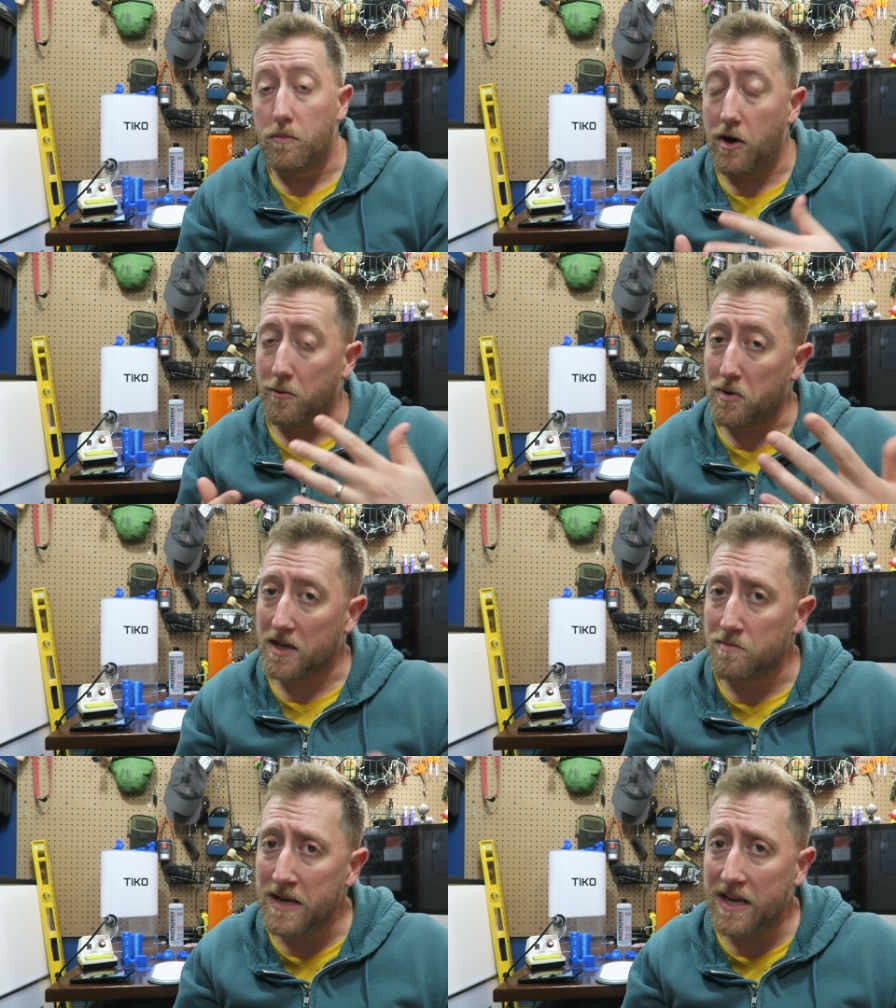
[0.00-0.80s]

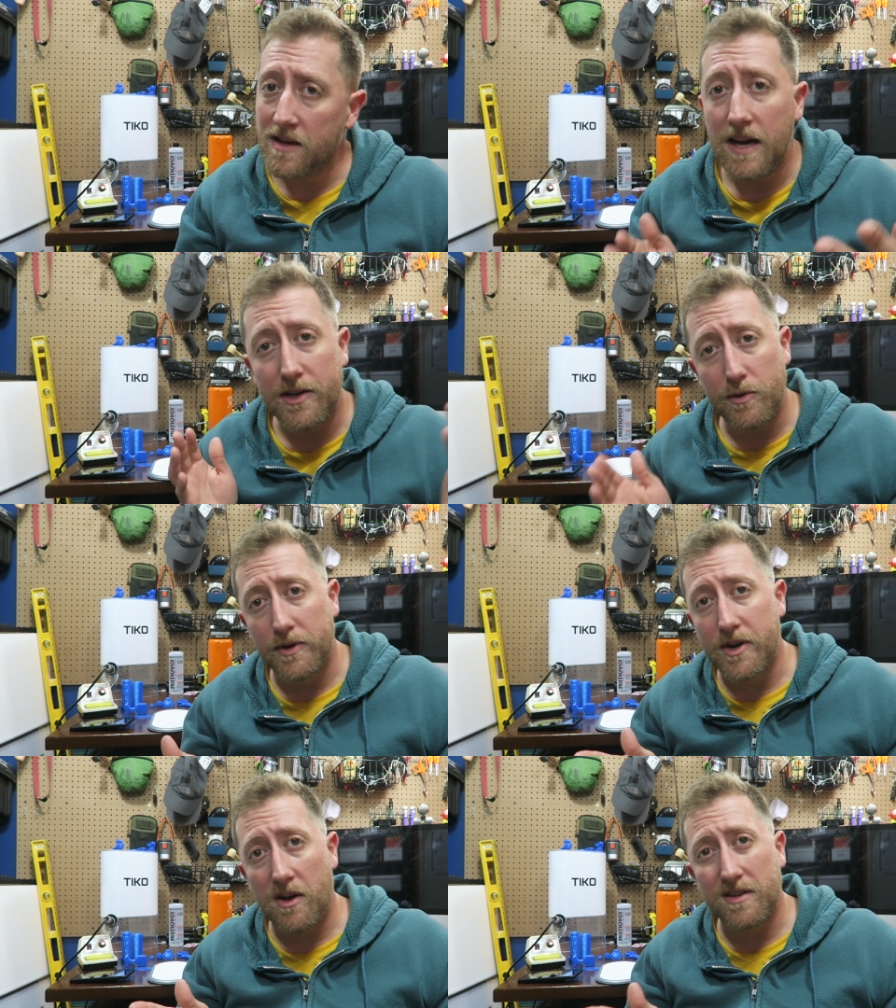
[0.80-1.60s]
Monoprice Mini at
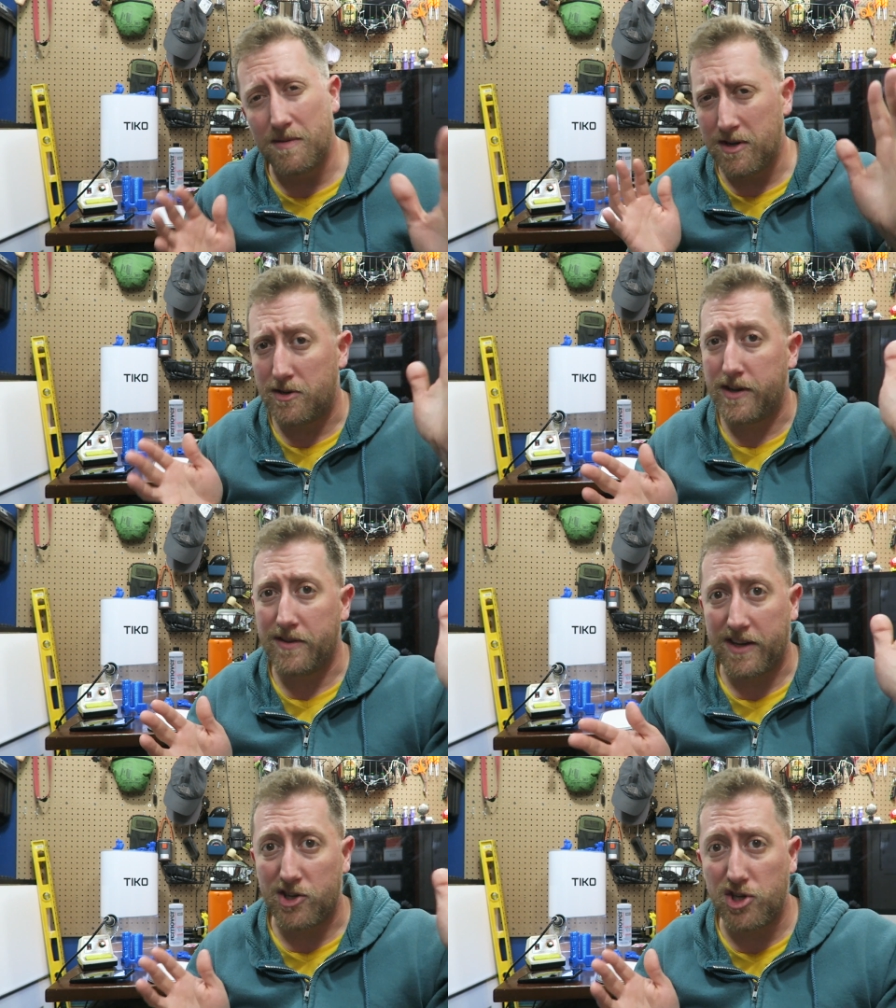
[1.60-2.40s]
$200. I'm not
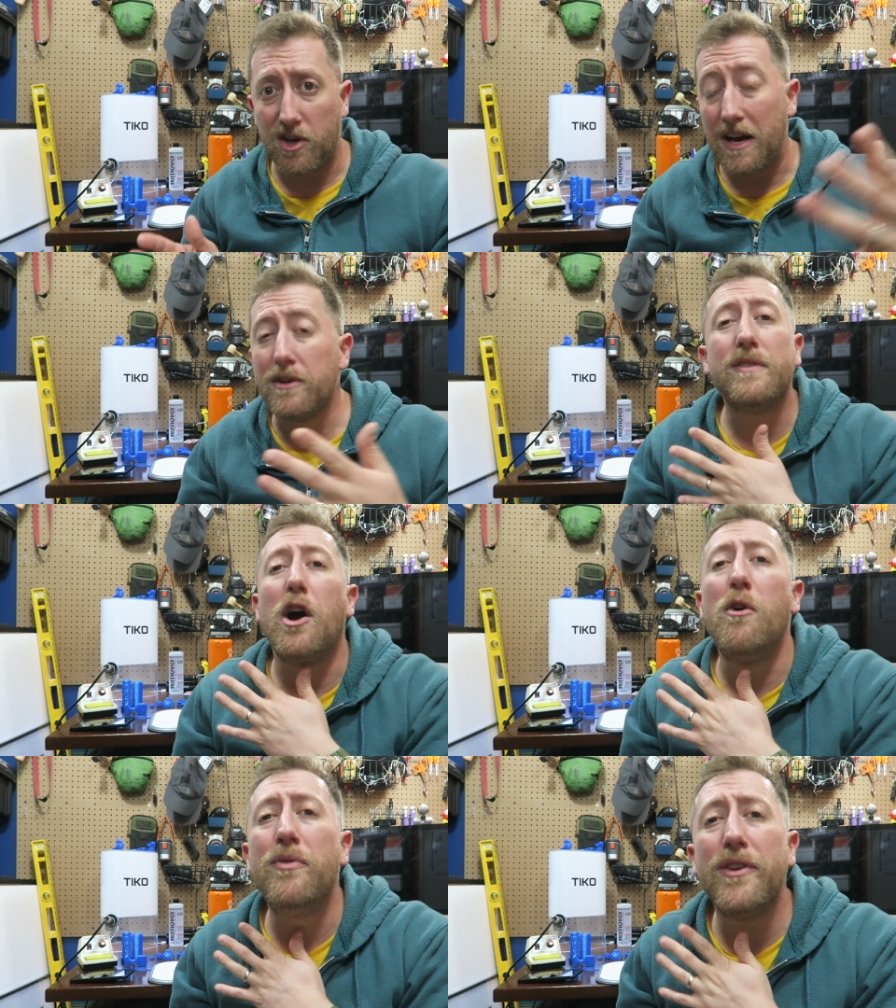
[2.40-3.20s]
sounding like a shill. I don't even
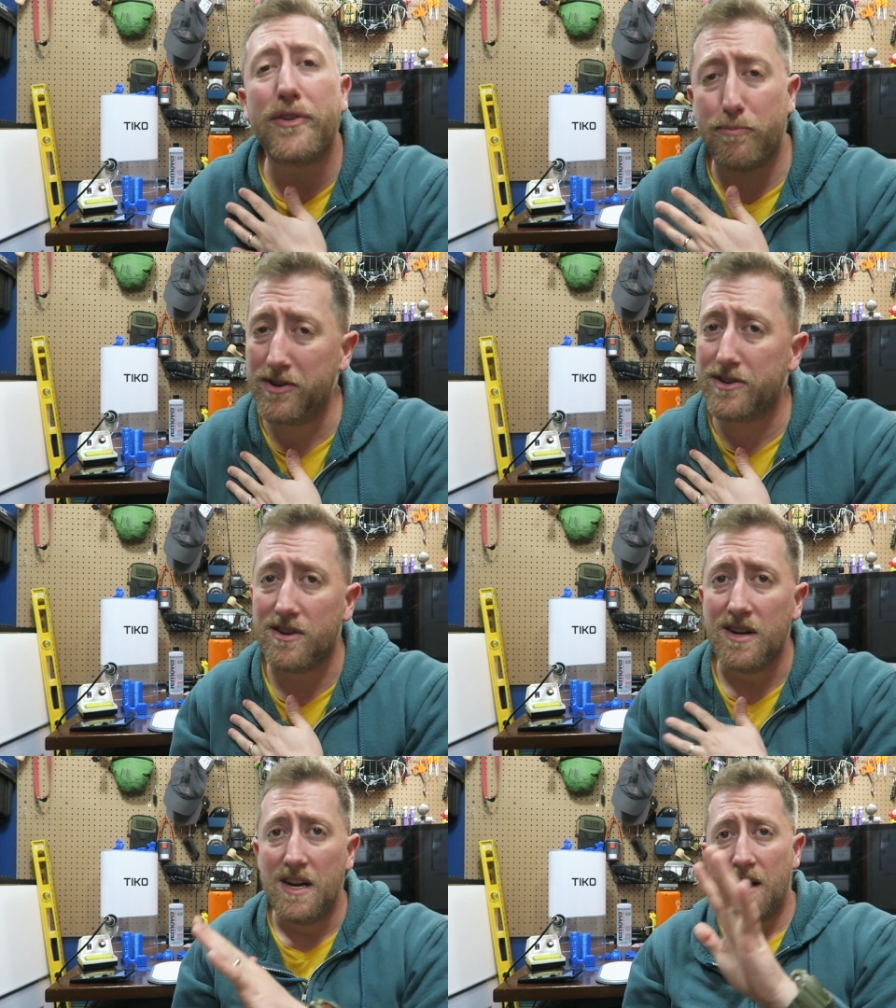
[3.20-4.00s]
own this printer,